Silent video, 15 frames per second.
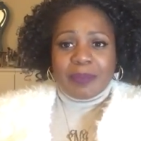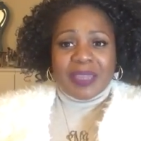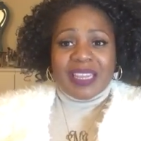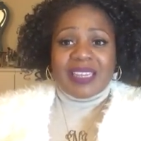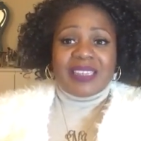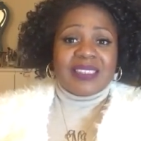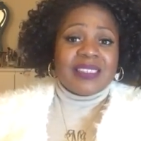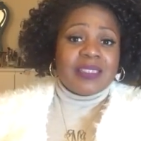
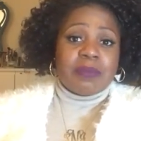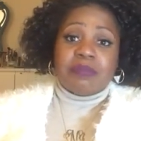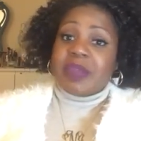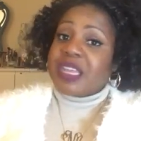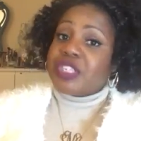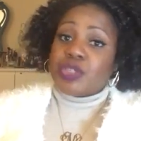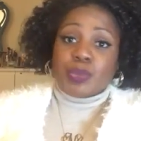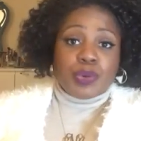because the
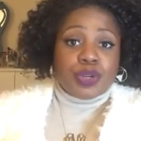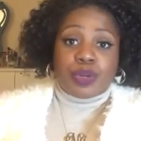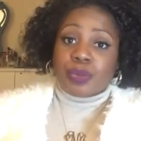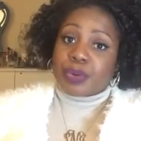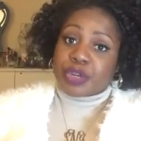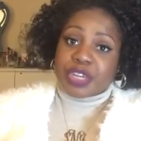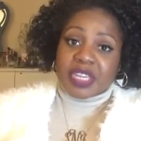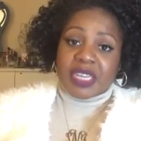meds
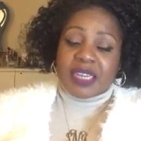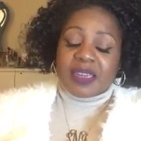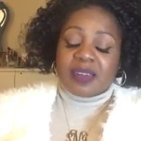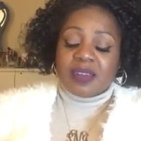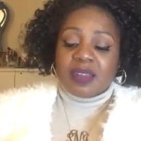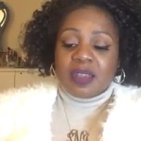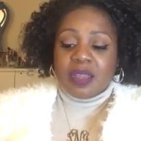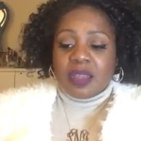weren't working